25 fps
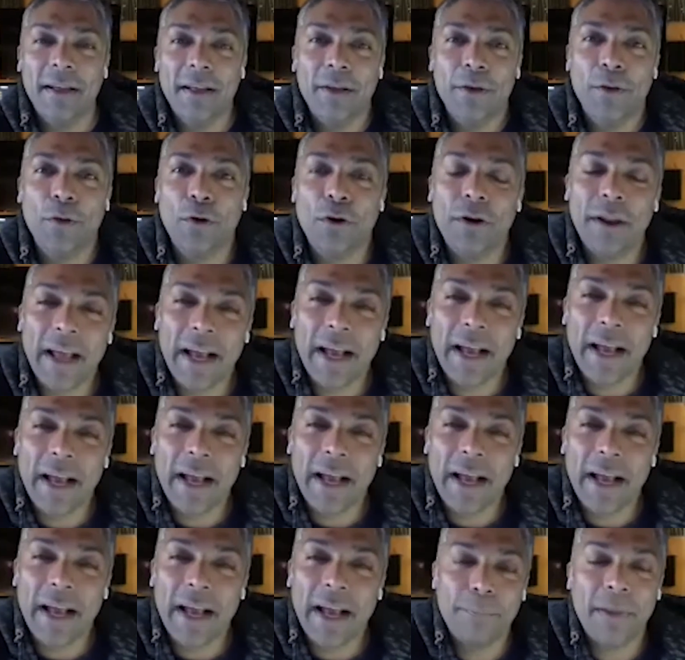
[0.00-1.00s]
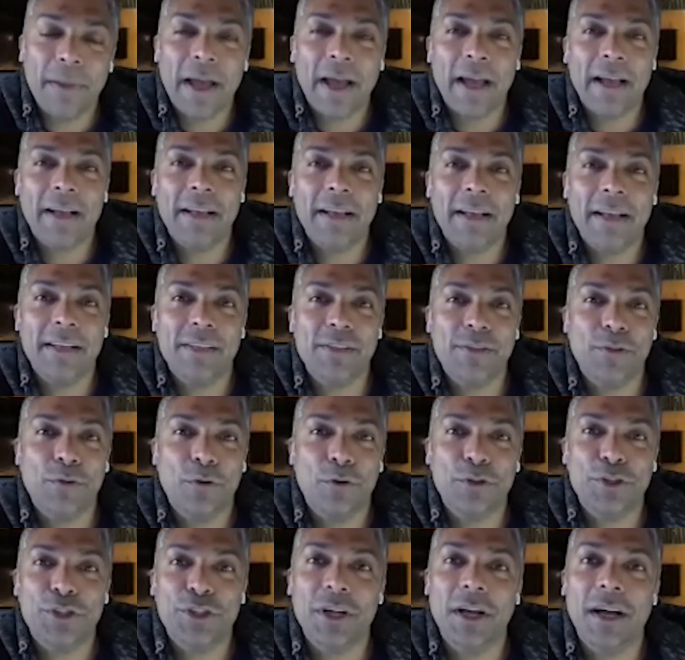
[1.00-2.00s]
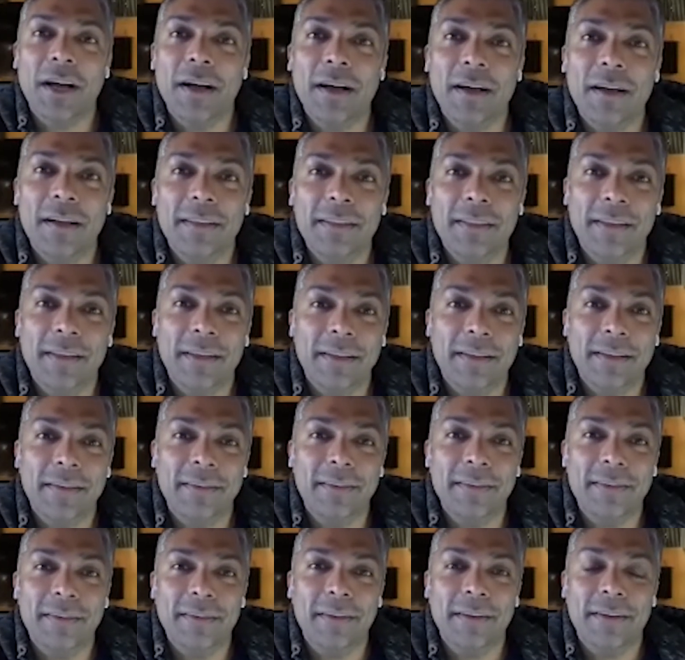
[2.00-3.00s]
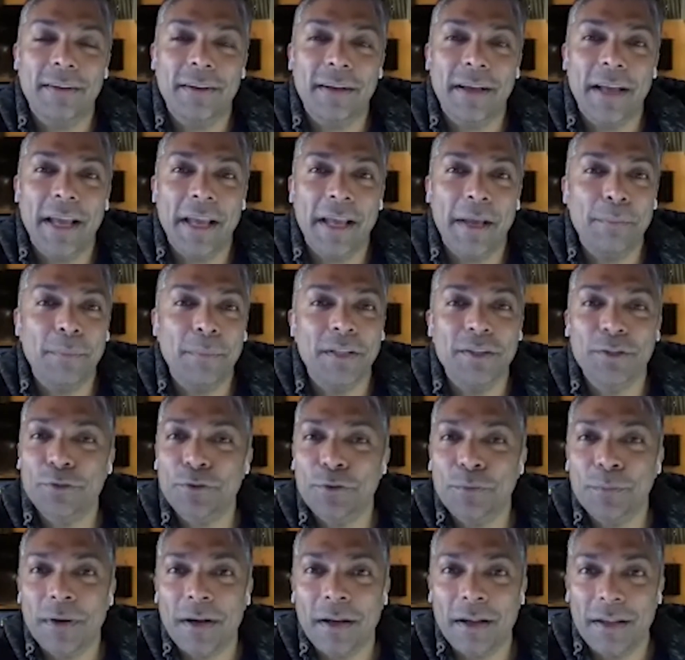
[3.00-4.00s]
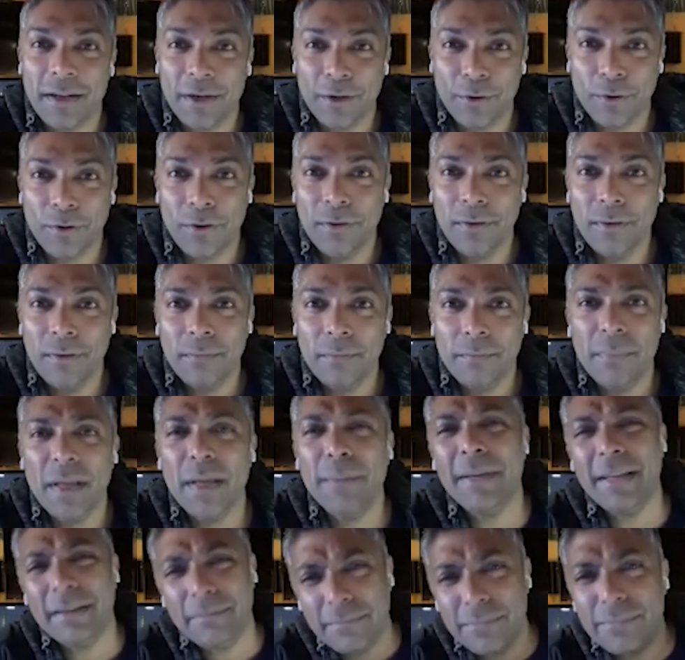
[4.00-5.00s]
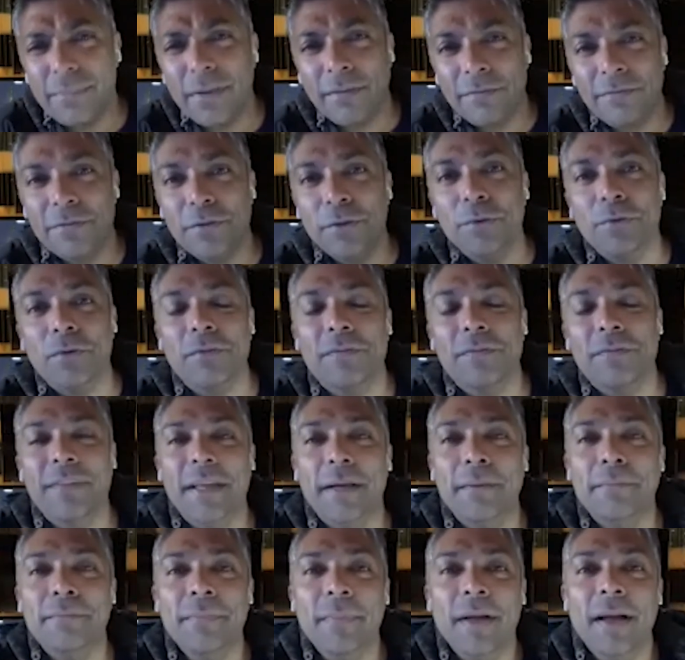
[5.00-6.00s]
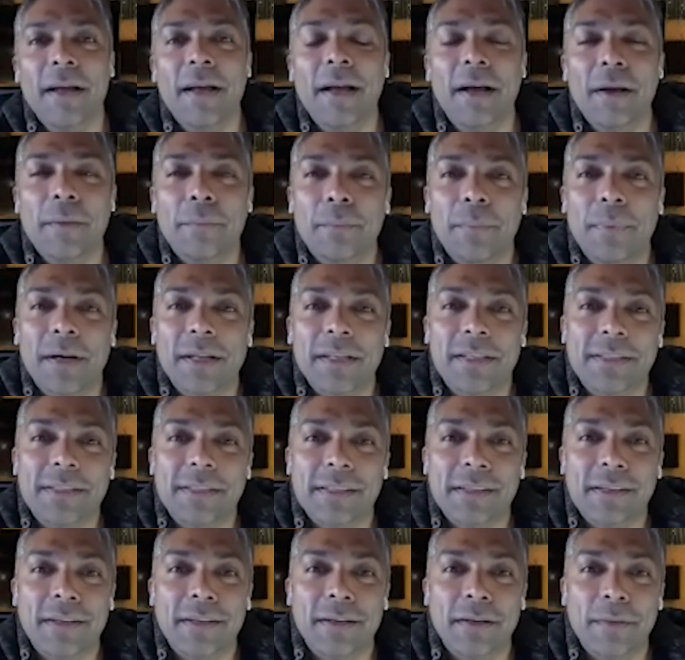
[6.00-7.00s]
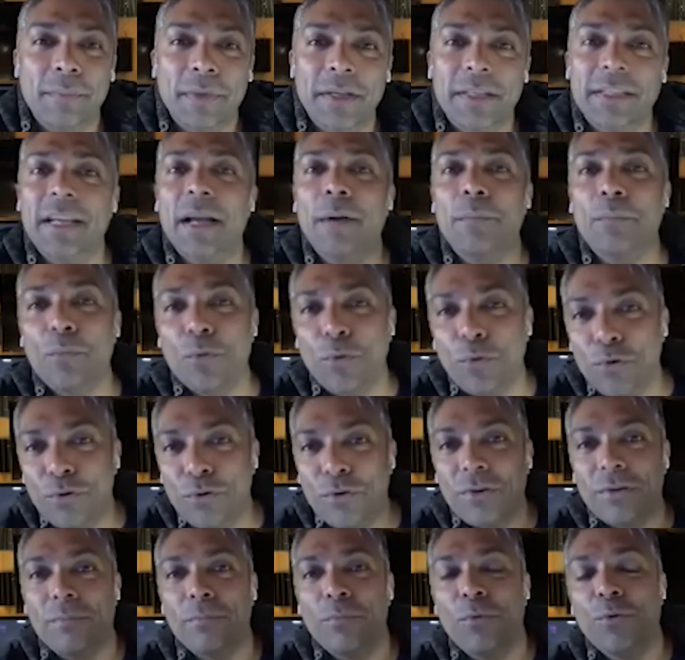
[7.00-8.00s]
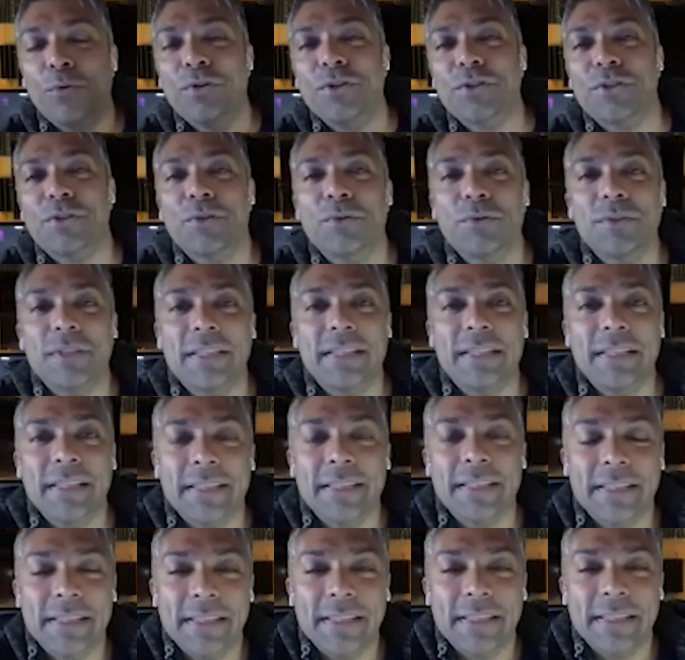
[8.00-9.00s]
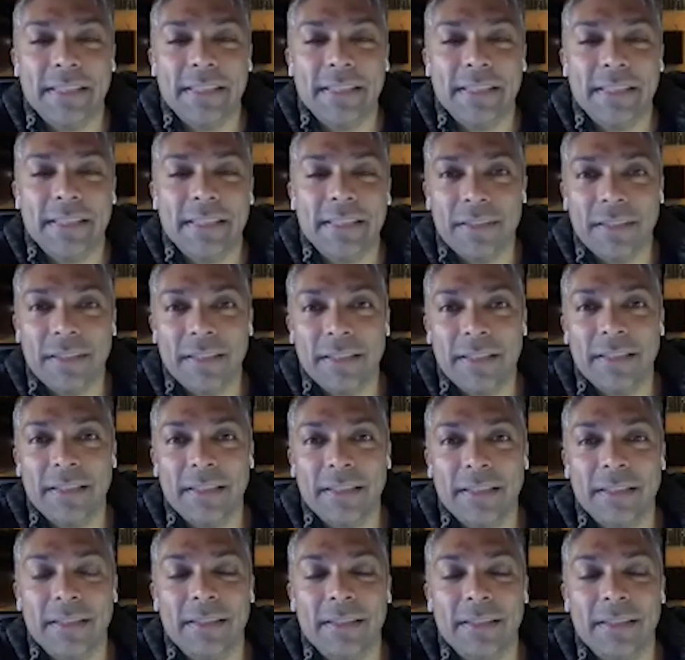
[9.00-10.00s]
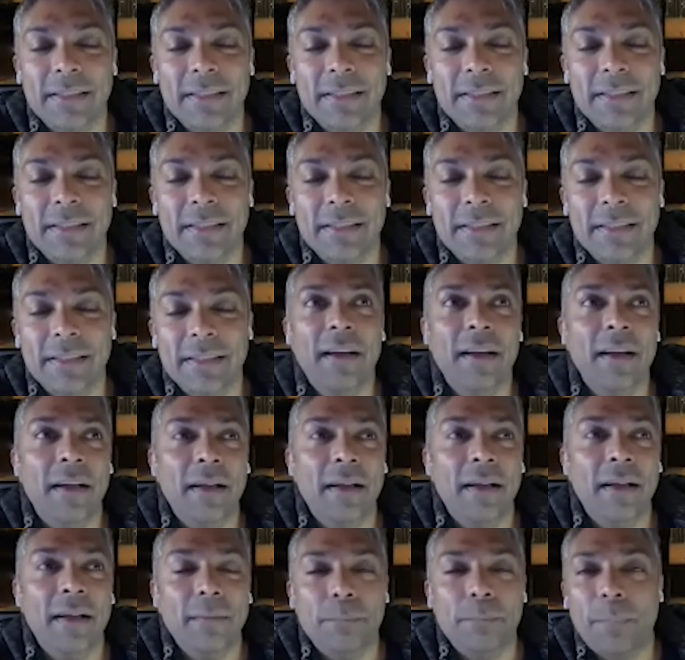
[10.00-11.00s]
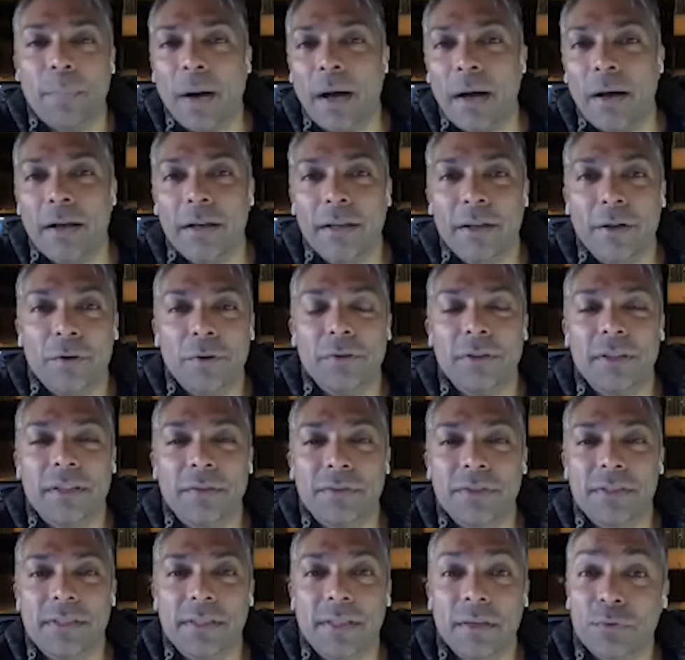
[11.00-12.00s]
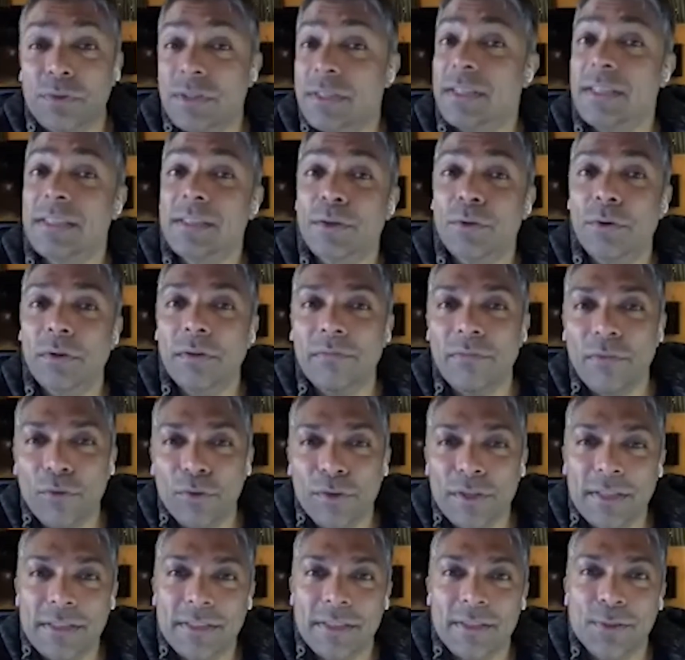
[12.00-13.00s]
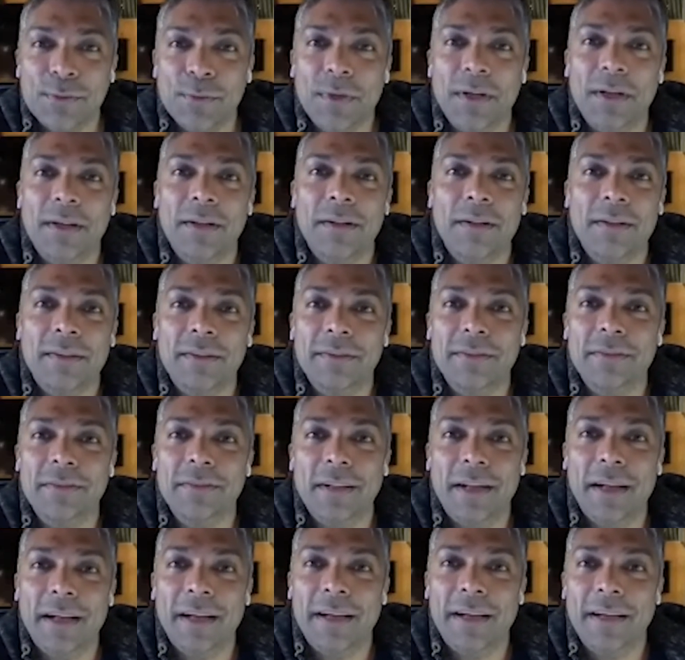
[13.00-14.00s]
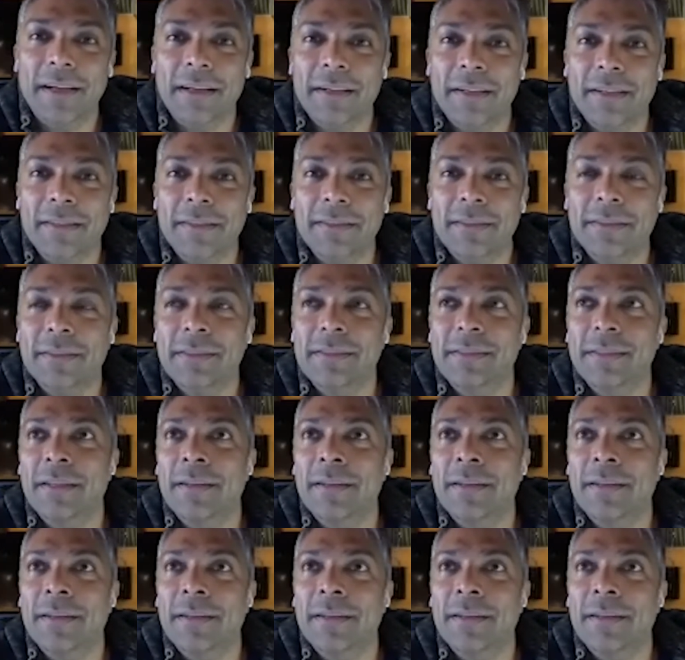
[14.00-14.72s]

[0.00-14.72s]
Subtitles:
Not as far back as Naushad and Hemant Kumar and all. Maybe a few of them, but yeah, more so the 60s and the 70s, where there was disco influence as well, and